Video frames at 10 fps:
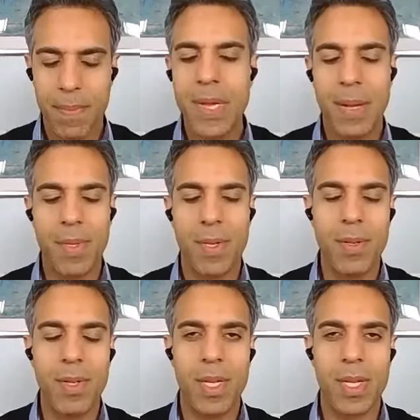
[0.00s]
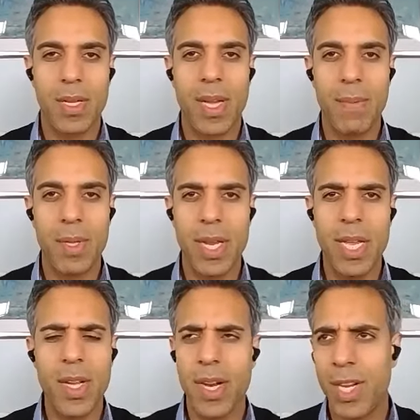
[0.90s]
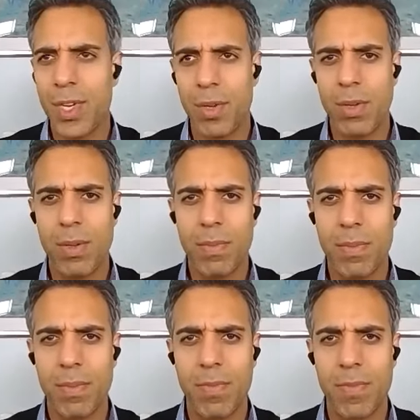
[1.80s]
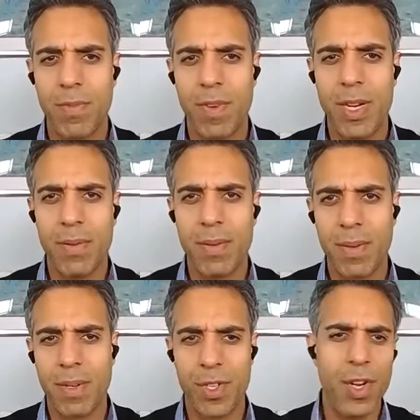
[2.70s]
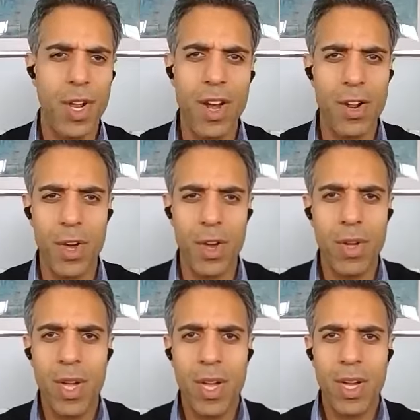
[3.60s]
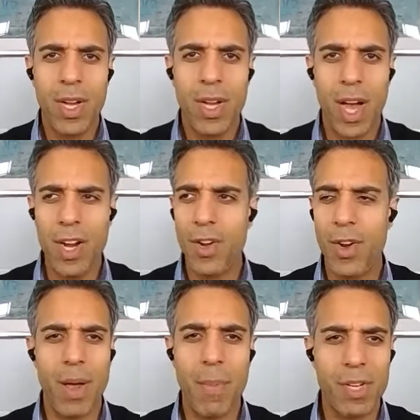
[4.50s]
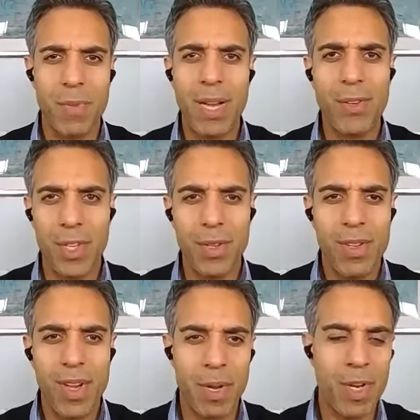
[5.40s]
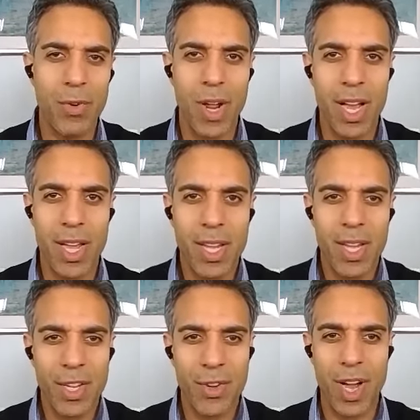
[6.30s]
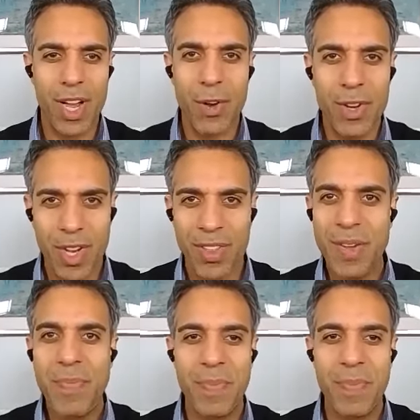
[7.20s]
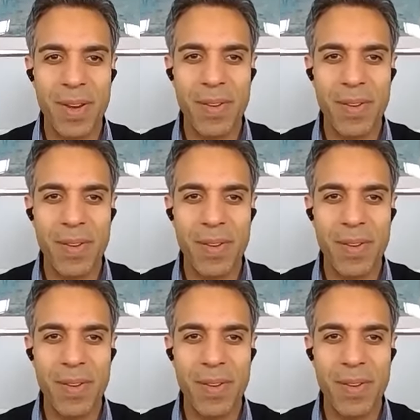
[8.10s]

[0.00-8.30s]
absolutely. It is unnatural, right? Because I don't know that much about you. I mean, you and I know each other, but